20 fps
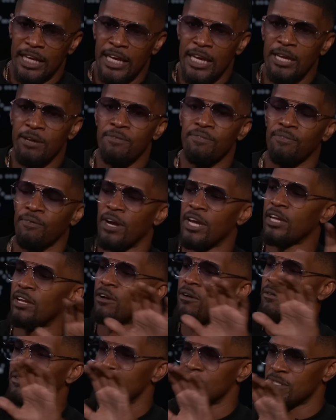Dave man.
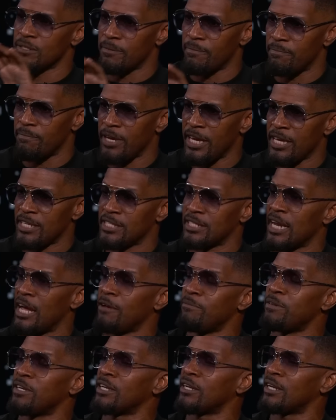Franco is amazing.
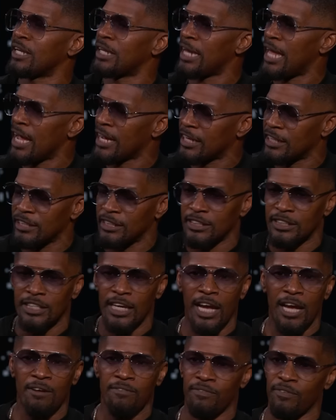I've been clocking this
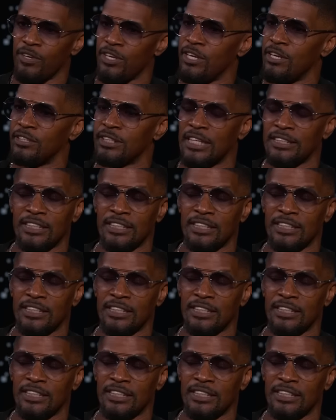guy for years.